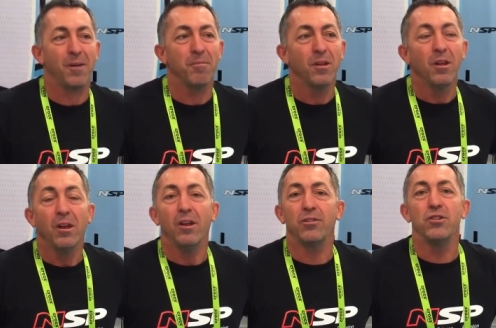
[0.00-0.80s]

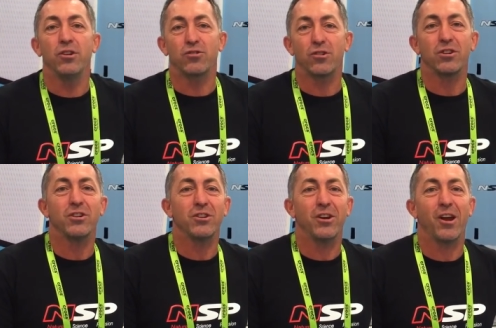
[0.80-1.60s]
um, his
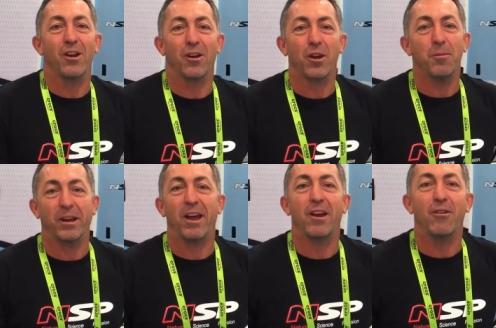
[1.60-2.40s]
nutrition. You know, like I'm a
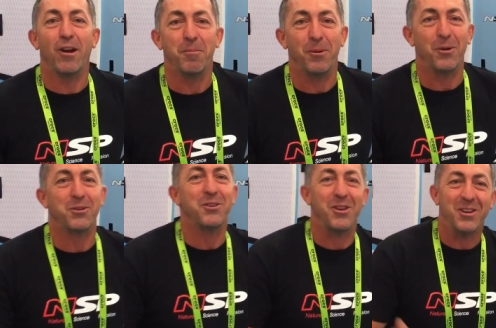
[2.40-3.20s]
Gatorade
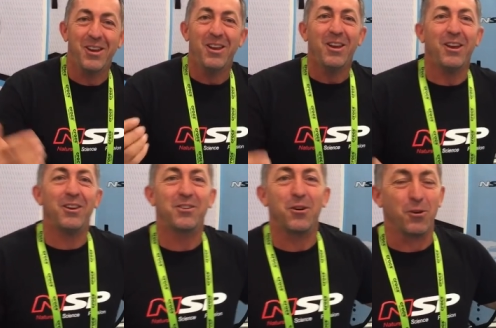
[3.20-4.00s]
person.
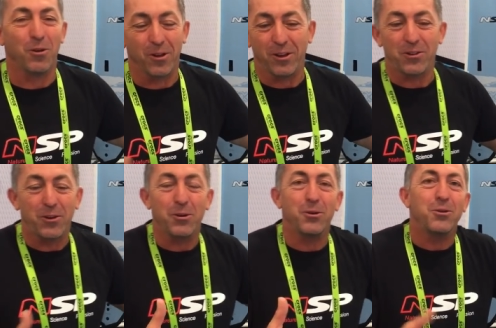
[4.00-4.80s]
He's got all these
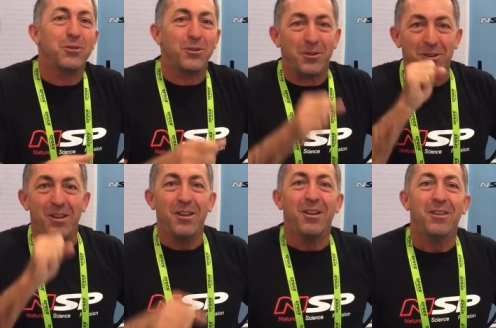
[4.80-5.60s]
goos and
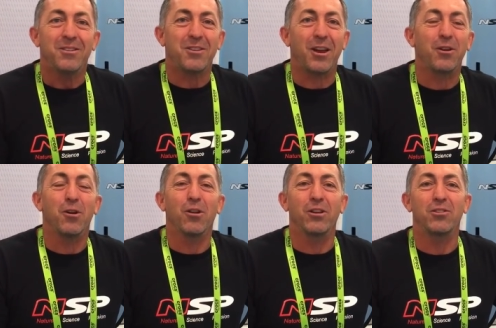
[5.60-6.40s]
taken
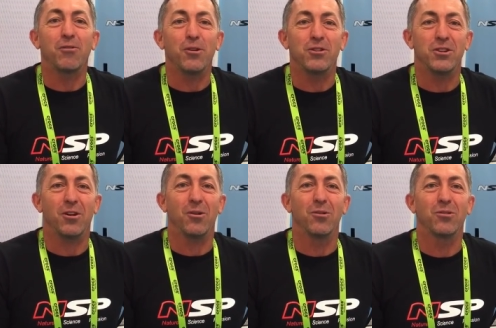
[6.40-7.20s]
all these different
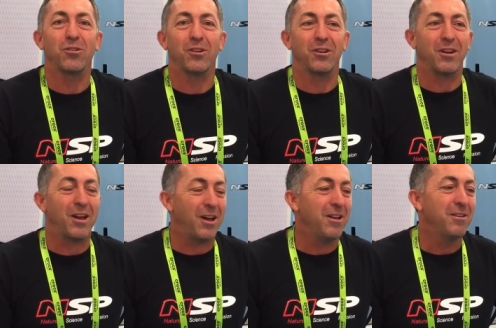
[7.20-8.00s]
gels, and
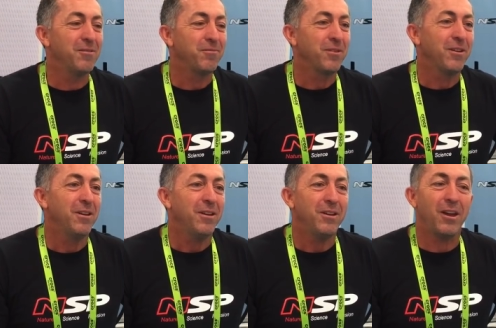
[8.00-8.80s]
uh,
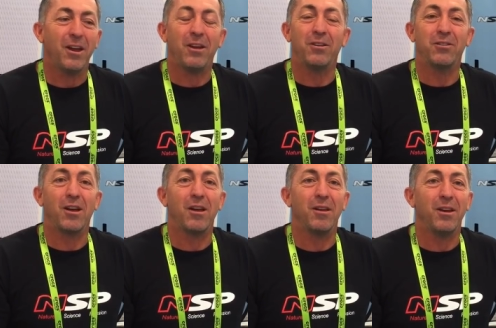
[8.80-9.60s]
yeah, he's
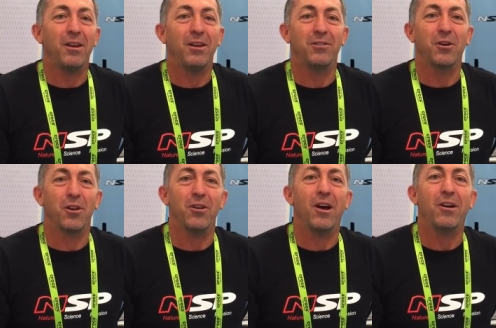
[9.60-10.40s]
uh, he's got
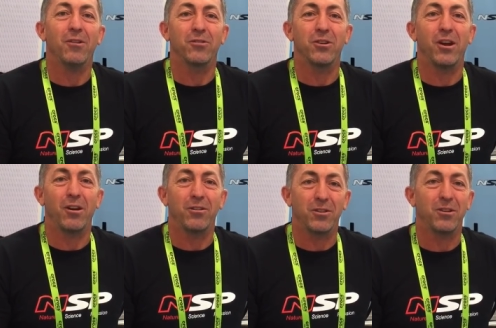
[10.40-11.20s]
it nailed. You
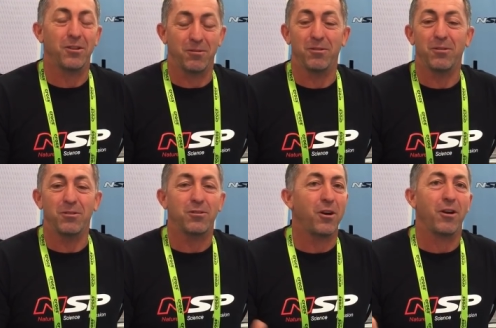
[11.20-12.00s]
know, he's a
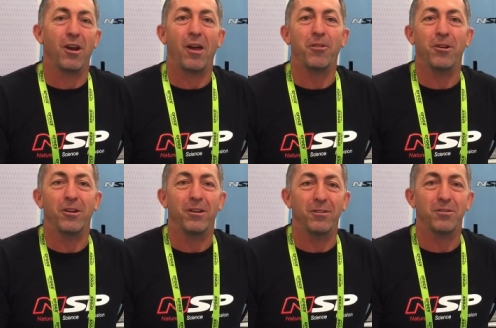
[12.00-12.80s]
total
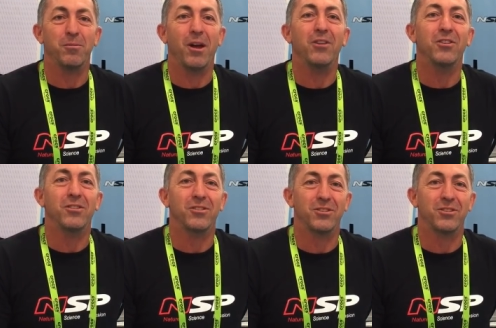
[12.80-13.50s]
athlete. It's amazing to